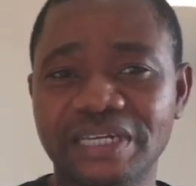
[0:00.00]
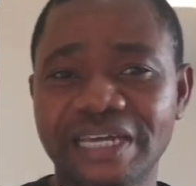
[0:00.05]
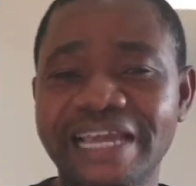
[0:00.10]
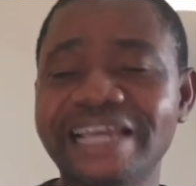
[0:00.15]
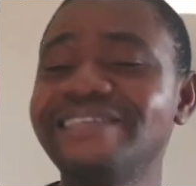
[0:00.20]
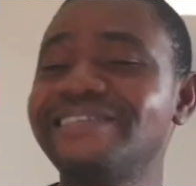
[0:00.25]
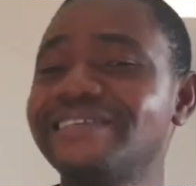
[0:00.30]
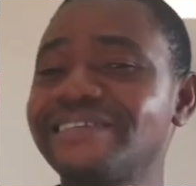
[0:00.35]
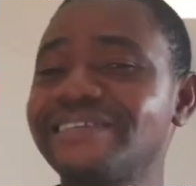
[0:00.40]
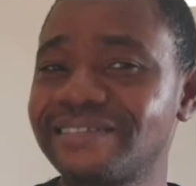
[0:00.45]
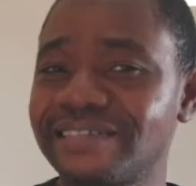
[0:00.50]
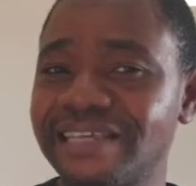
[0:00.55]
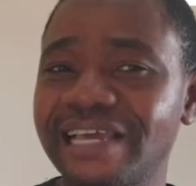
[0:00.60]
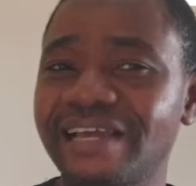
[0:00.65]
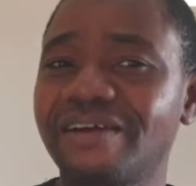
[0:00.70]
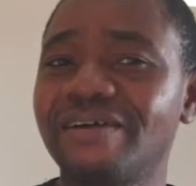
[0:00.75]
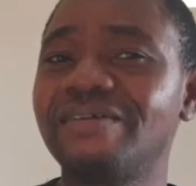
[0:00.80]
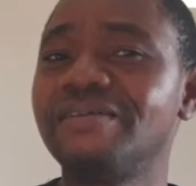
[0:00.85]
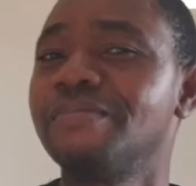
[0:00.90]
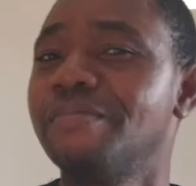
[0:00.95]
or it the
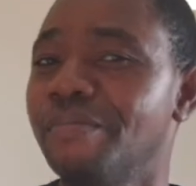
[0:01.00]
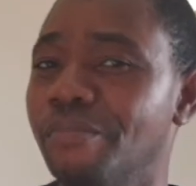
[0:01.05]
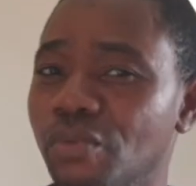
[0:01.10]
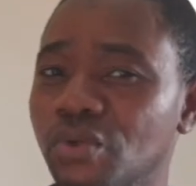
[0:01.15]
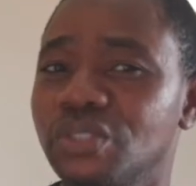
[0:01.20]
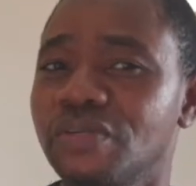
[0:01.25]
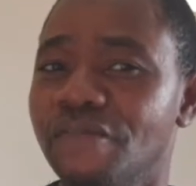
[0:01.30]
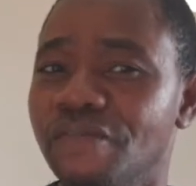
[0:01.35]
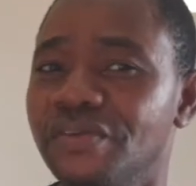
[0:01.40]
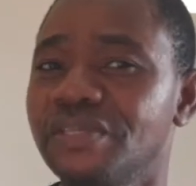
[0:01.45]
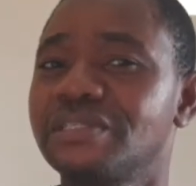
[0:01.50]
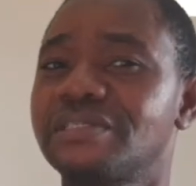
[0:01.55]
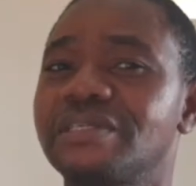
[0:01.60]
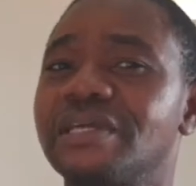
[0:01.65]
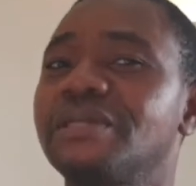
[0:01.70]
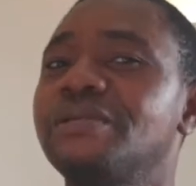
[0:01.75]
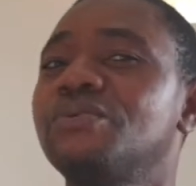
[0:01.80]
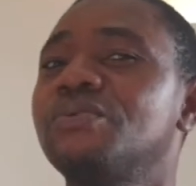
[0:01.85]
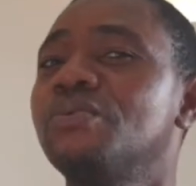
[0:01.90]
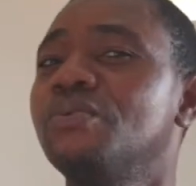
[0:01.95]
biggest,
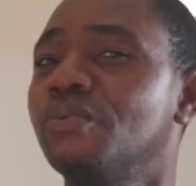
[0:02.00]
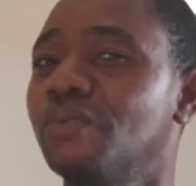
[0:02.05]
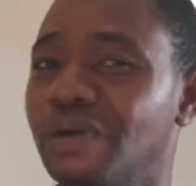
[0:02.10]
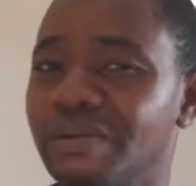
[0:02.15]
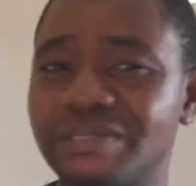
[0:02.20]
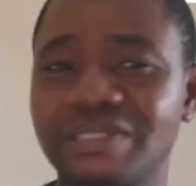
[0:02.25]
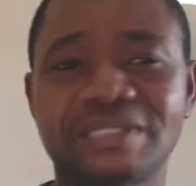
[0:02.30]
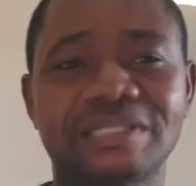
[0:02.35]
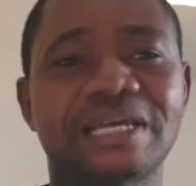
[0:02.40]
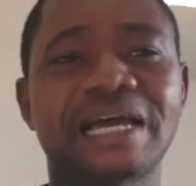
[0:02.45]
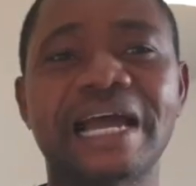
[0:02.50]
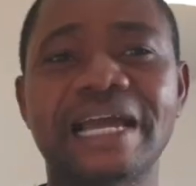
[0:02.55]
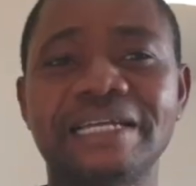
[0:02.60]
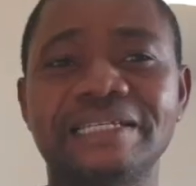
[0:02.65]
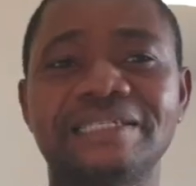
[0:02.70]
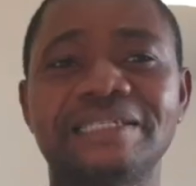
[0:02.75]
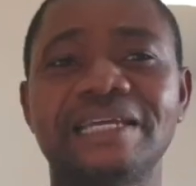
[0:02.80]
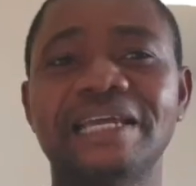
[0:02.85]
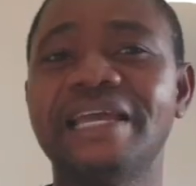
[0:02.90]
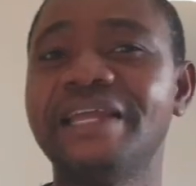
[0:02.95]
most
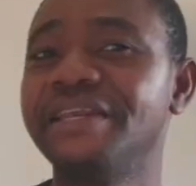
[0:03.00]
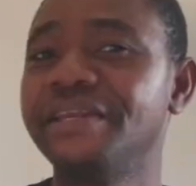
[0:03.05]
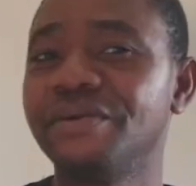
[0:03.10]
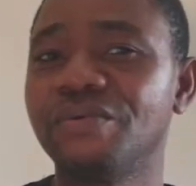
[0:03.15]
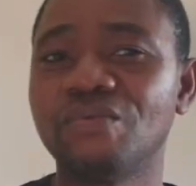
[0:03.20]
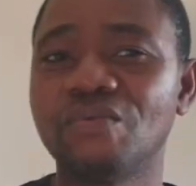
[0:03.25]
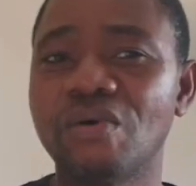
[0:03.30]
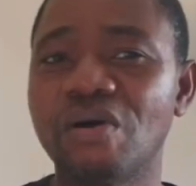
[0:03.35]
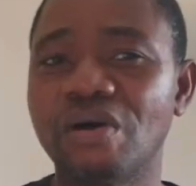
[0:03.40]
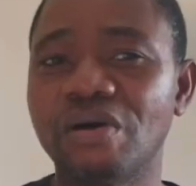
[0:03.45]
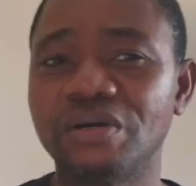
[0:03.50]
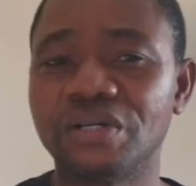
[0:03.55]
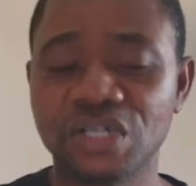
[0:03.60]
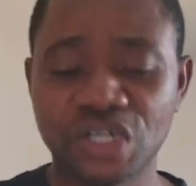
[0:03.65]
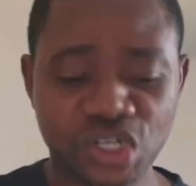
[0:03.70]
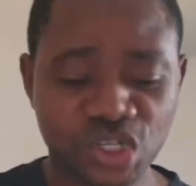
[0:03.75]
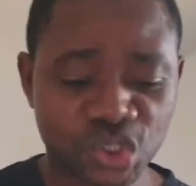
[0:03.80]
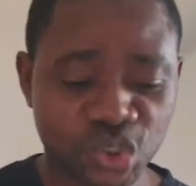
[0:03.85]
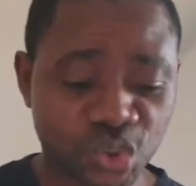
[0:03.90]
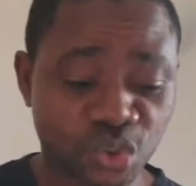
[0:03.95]

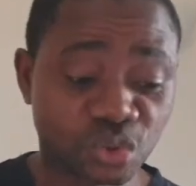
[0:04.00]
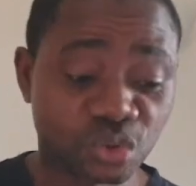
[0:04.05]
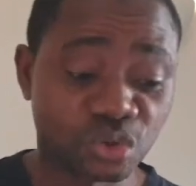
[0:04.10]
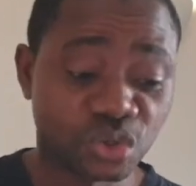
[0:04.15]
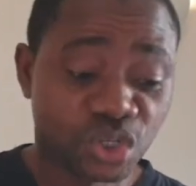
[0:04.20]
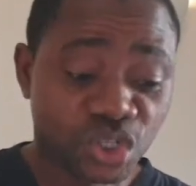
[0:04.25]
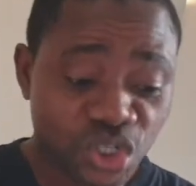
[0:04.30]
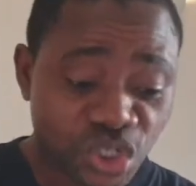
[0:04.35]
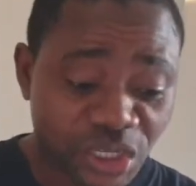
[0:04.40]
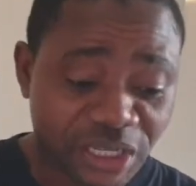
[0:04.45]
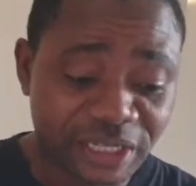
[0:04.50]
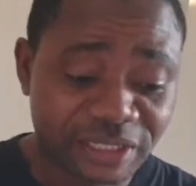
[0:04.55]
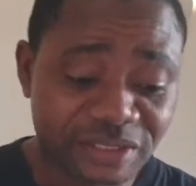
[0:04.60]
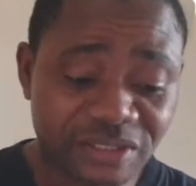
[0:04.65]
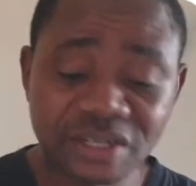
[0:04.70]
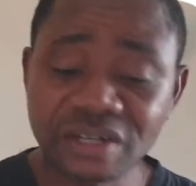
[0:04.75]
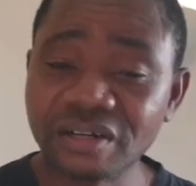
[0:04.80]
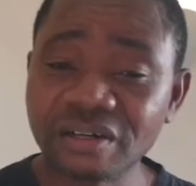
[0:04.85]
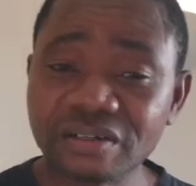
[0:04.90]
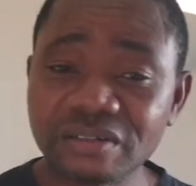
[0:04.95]
visited
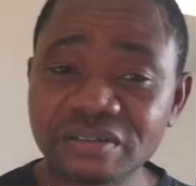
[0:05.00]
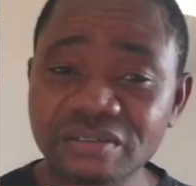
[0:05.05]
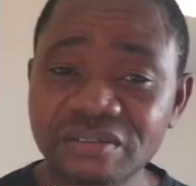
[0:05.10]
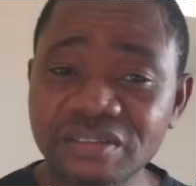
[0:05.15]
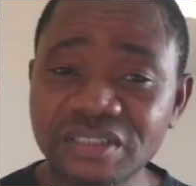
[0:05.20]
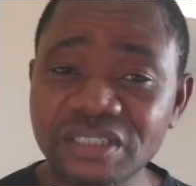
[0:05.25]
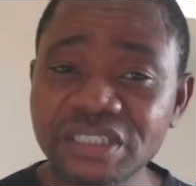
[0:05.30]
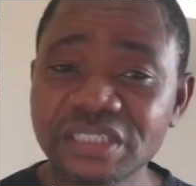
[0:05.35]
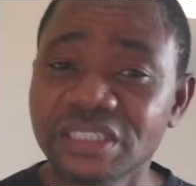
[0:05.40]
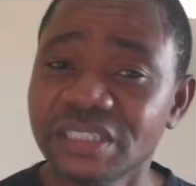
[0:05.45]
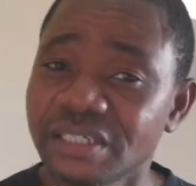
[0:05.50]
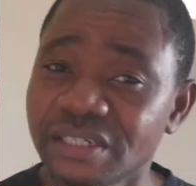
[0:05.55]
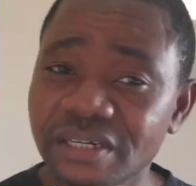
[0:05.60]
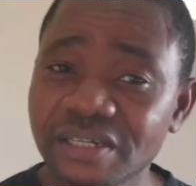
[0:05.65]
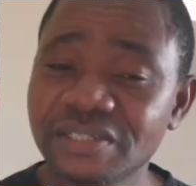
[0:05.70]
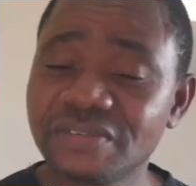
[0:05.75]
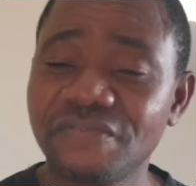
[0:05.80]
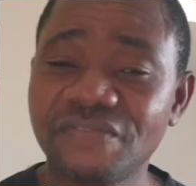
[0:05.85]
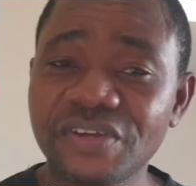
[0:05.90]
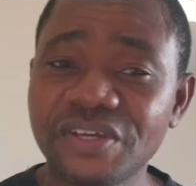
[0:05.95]
website in the
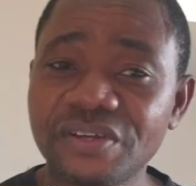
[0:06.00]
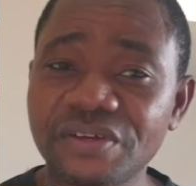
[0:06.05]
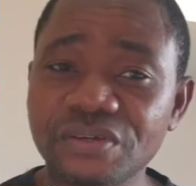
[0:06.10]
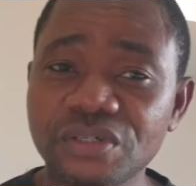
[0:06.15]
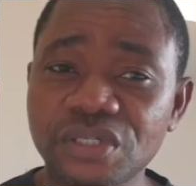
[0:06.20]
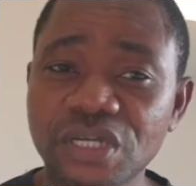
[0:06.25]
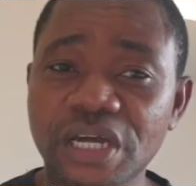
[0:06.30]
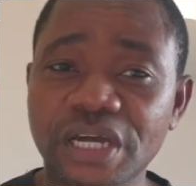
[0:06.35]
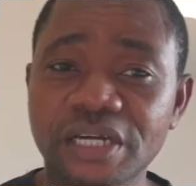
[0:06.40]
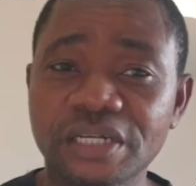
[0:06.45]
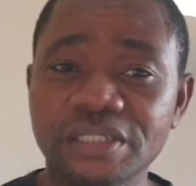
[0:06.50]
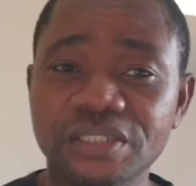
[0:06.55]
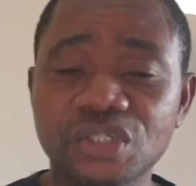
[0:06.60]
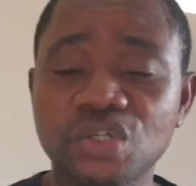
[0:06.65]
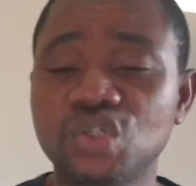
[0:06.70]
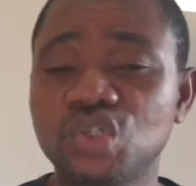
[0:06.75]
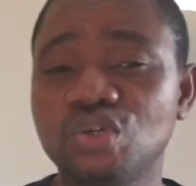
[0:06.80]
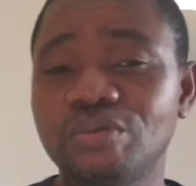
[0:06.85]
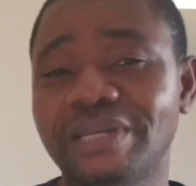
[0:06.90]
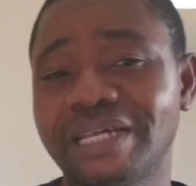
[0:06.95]
world. It's the
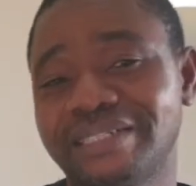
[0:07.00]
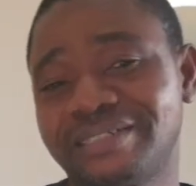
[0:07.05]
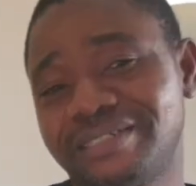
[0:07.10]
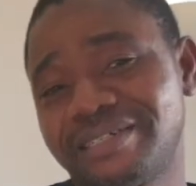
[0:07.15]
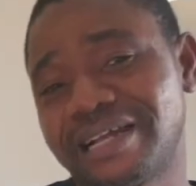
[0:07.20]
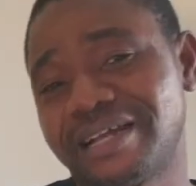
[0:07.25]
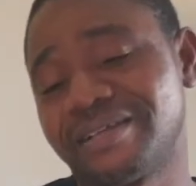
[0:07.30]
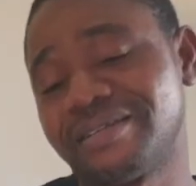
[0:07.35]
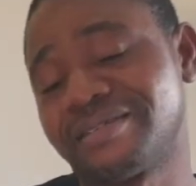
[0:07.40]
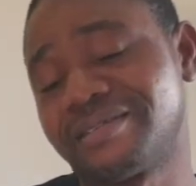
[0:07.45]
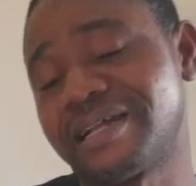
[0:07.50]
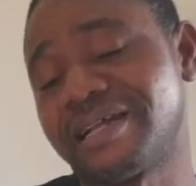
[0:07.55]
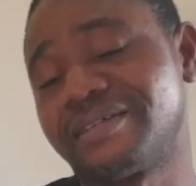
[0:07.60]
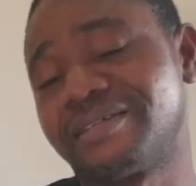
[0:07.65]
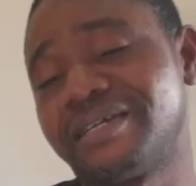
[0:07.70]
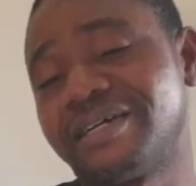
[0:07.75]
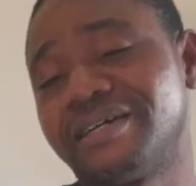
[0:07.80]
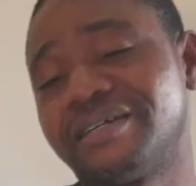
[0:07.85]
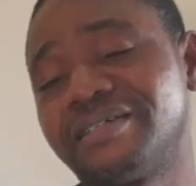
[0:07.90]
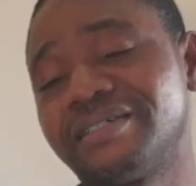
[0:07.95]
second most
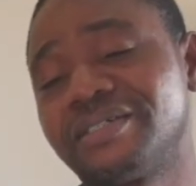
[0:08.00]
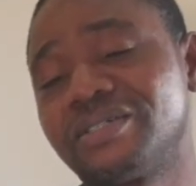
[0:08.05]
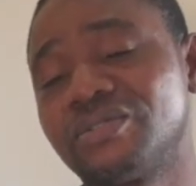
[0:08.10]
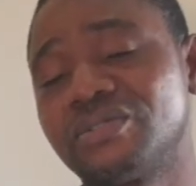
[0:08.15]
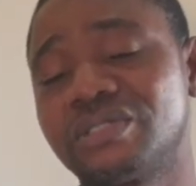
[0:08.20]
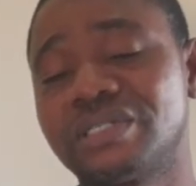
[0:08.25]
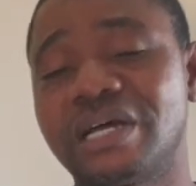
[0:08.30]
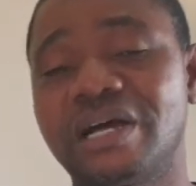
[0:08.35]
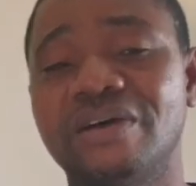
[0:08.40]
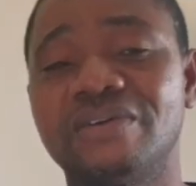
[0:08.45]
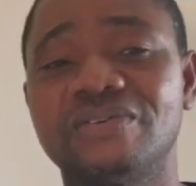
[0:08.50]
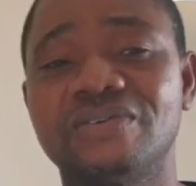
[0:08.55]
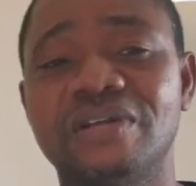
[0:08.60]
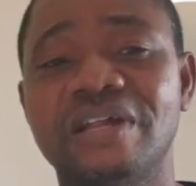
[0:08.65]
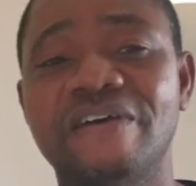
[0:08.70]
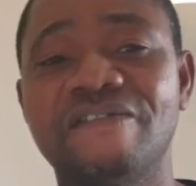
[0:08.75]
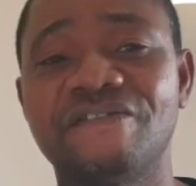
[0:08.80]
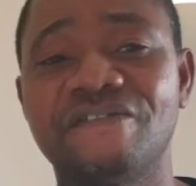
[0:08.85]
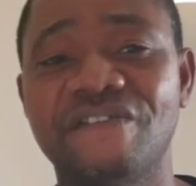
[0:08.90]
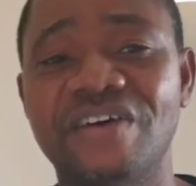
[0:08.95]
visited
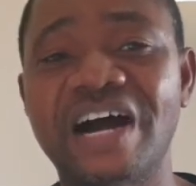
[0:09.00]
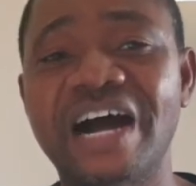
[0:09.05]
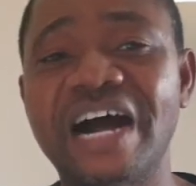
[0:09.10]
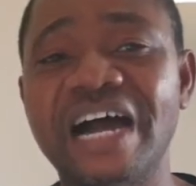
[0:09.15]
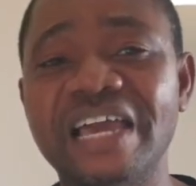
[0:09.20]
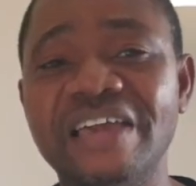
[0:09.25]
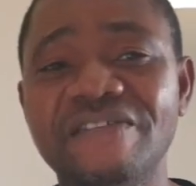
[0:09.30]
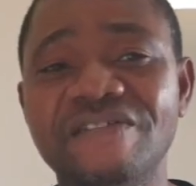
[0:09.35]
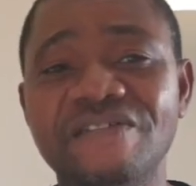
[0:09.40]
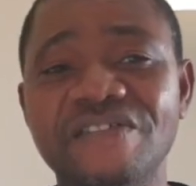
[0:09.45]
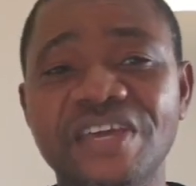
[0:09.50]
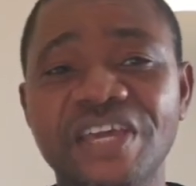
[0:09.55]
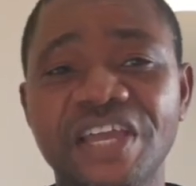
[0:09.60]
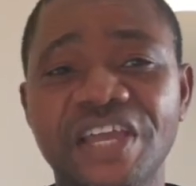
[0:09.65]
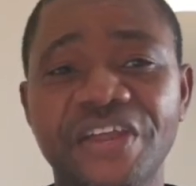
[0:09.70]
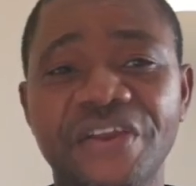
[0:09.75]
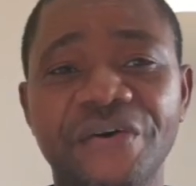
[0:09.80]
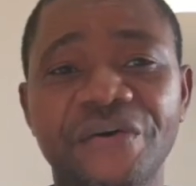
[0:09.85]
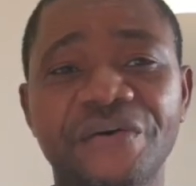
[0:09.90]
website in the world.